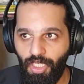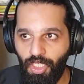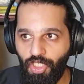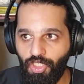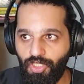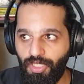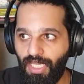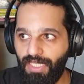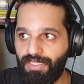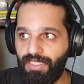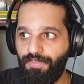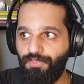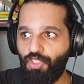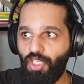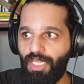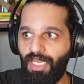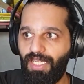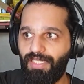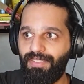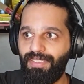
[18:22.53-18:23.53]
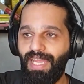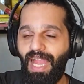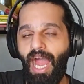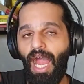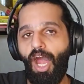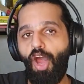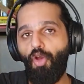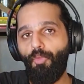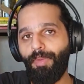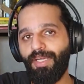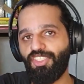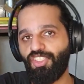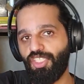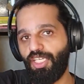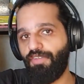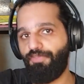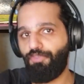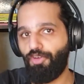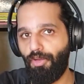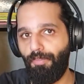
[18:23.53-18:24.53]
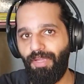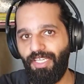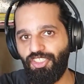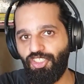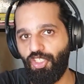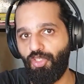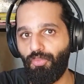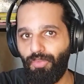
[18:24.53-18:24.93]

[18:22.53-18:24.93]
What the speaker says: So that gives you an idea how much information